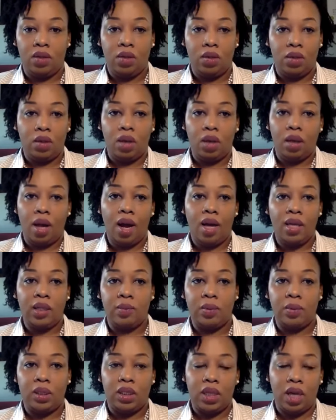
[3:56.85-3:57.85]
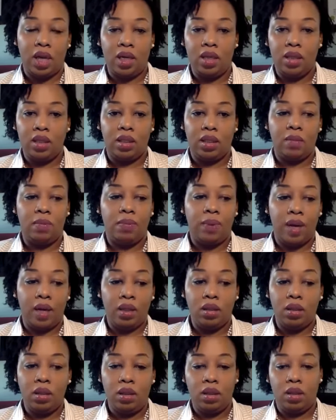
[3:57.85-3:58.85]
So that has been challenged,
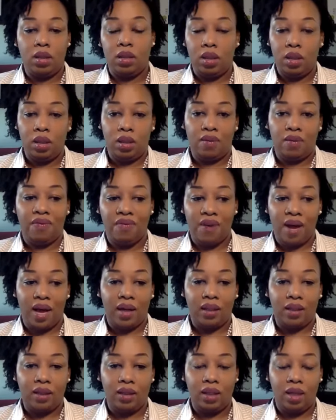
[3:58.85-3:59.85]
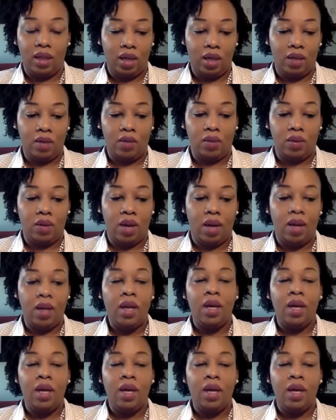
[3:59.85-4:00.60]
but it's still a fact. They can do that.